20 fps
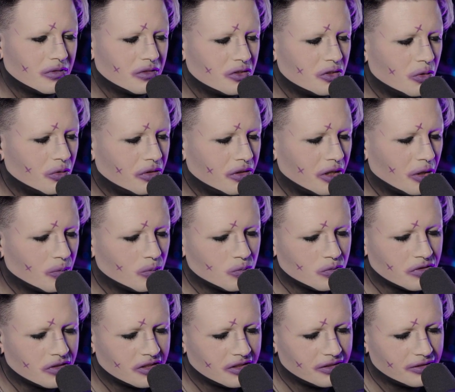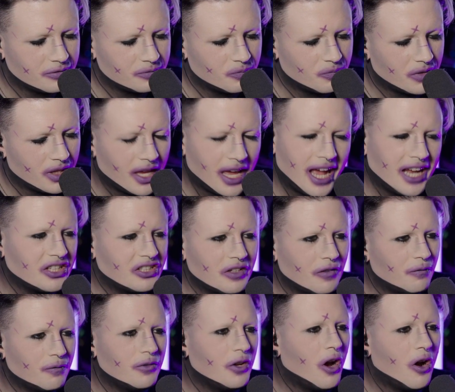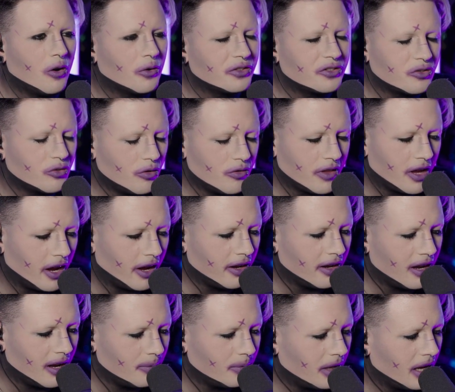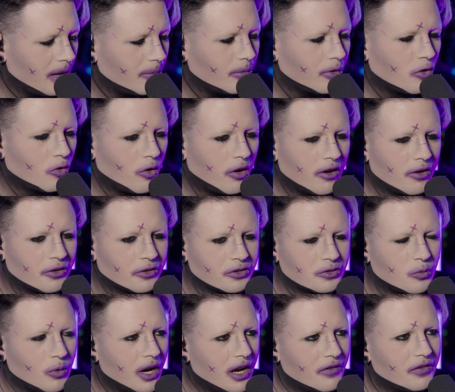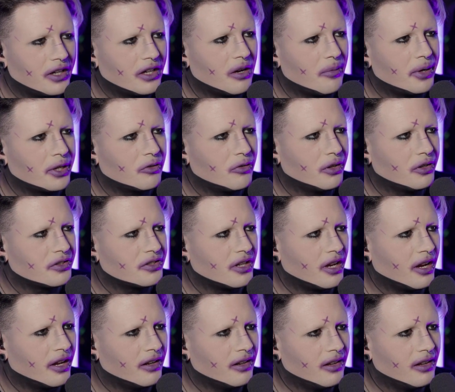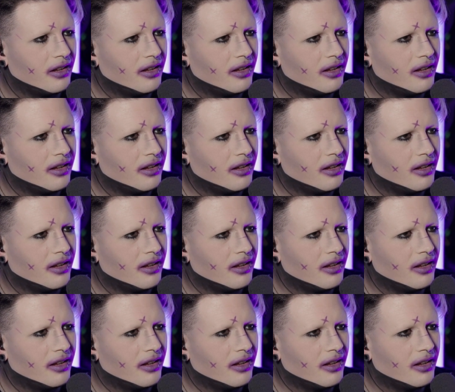Tooth gums. Actually, no, screw that. I'm getting my grills. Why haven't I got my grills yet?